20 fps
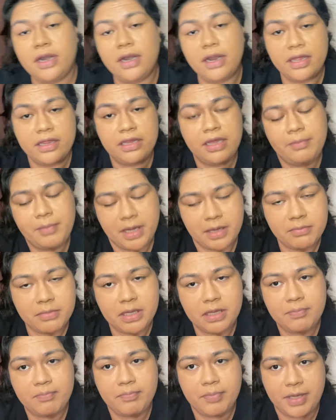and they make
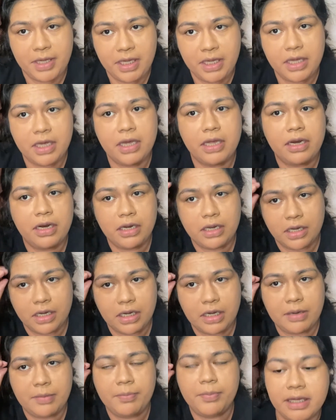me pee in a
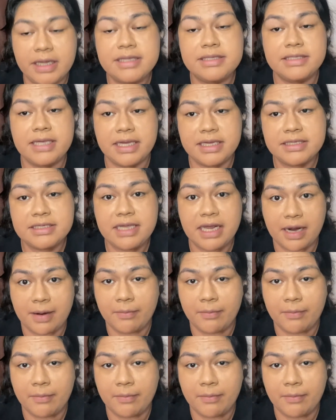cup. It says that I'm